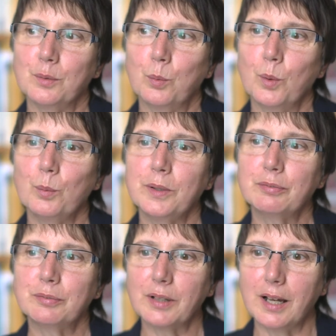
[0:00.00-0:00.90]
what we
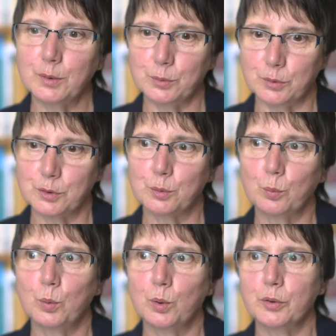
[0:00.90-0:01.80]
found
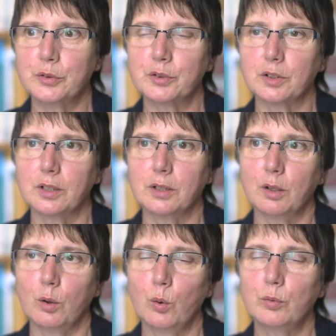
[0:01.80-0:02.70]
was
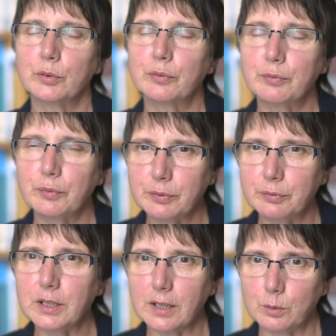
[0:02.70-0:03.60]
over
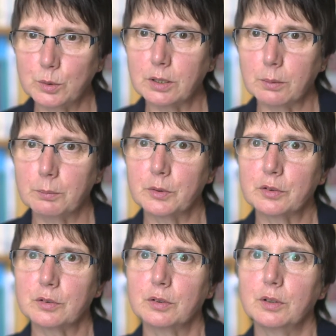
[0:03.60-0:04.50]
50
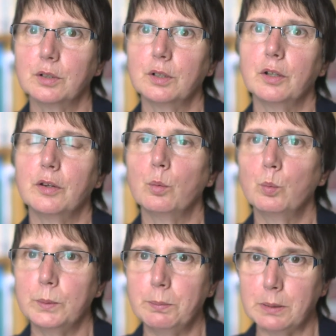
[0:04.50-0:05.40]
outcomes that
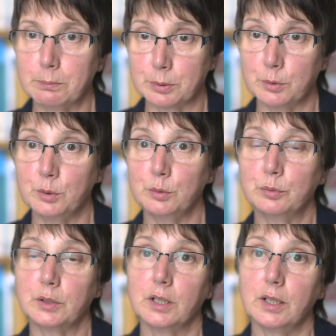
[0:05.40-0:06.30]
would be
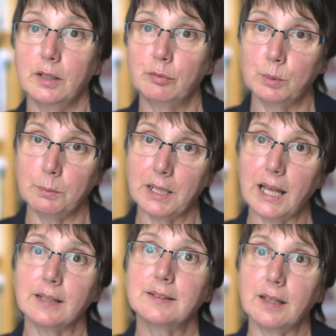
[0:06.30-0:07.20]
improved if women
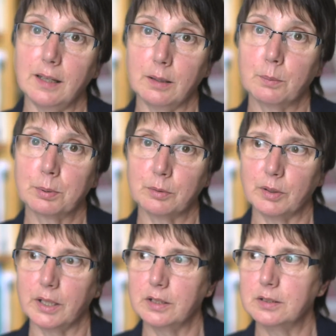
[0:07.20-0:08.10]
had care
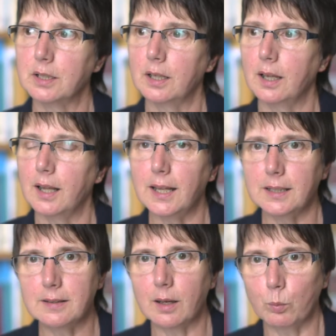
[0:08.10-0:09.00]
provided
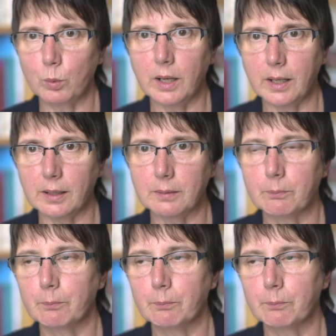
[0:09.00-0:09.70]
in that way.